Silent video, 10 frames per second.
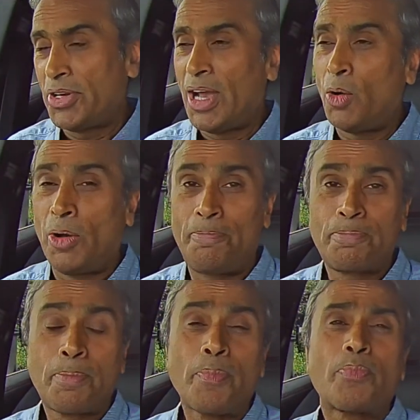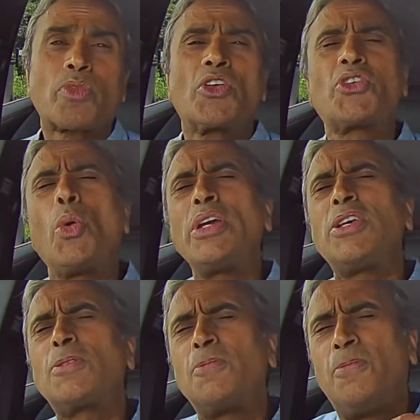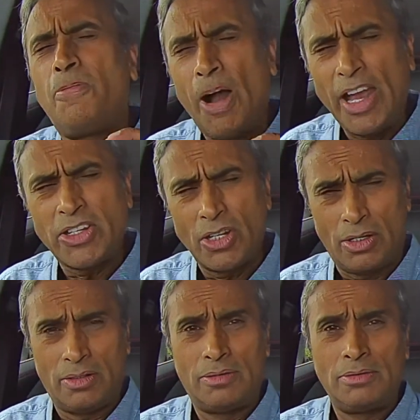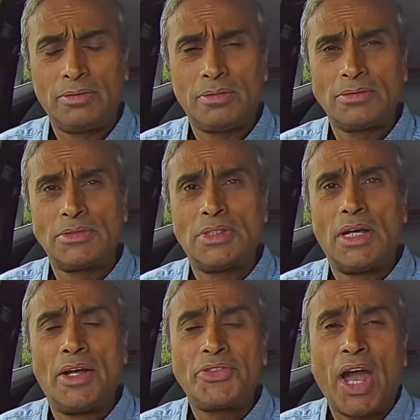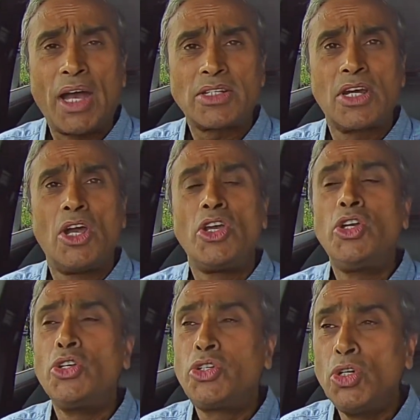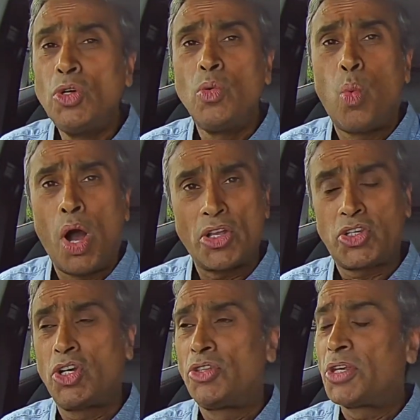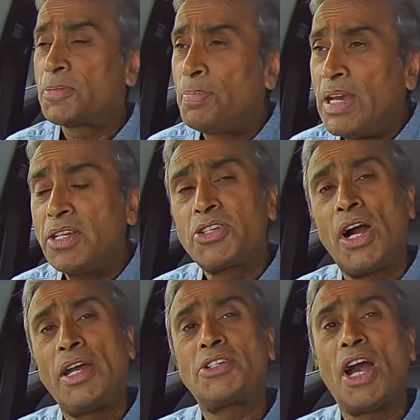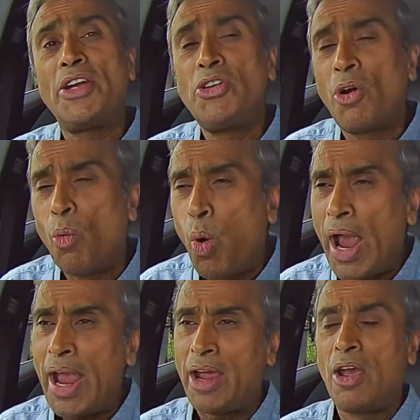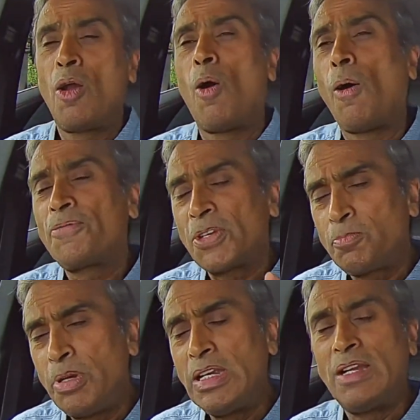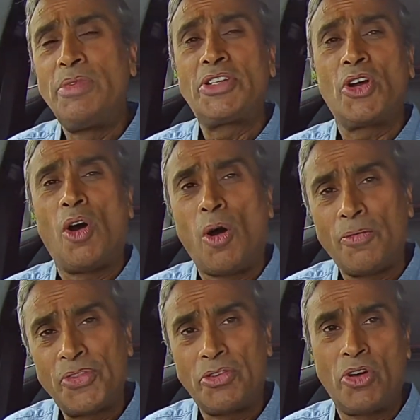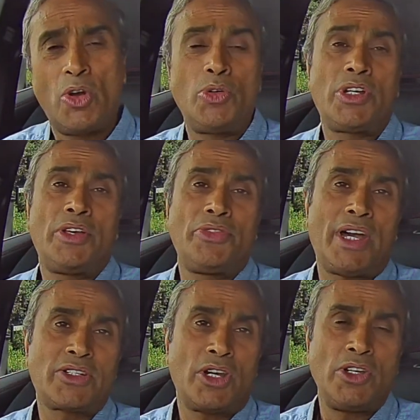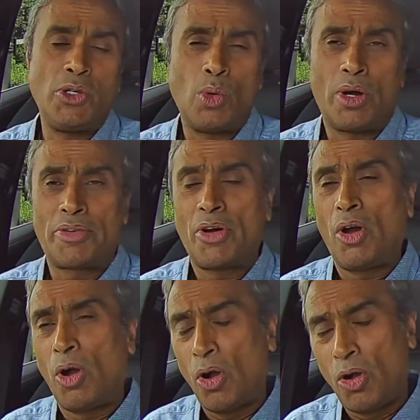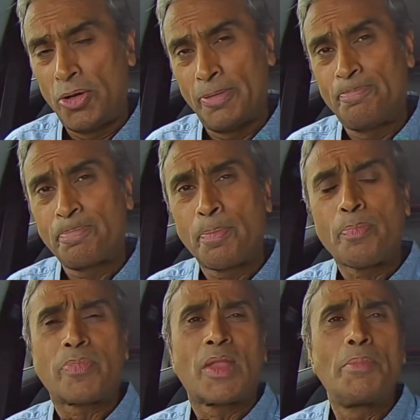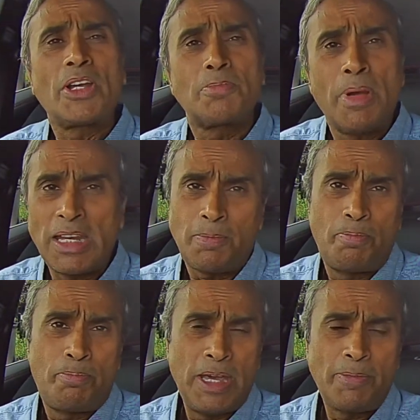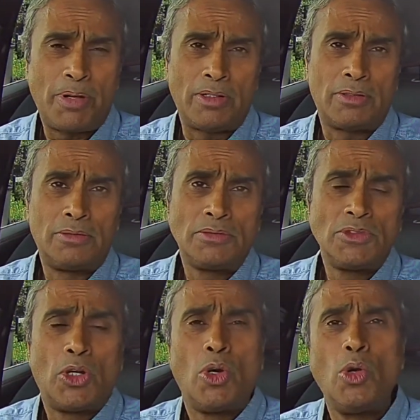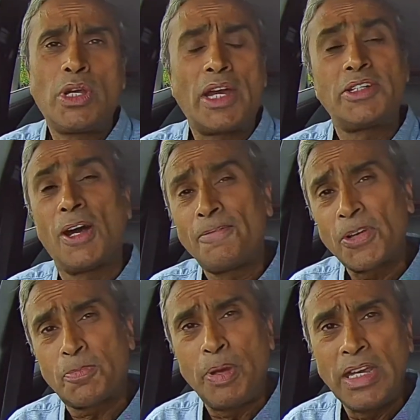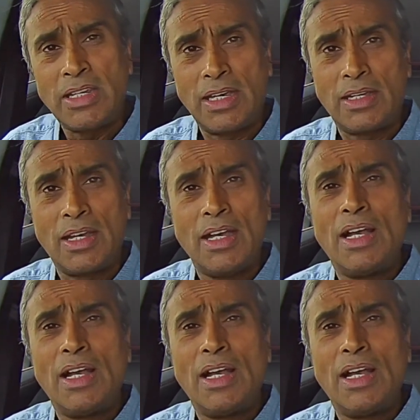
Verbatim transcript: an hour. So it is vital that you do watch the speed signs and you're aware of the speed limit of the road that you are on. Because many people who get done for speeding,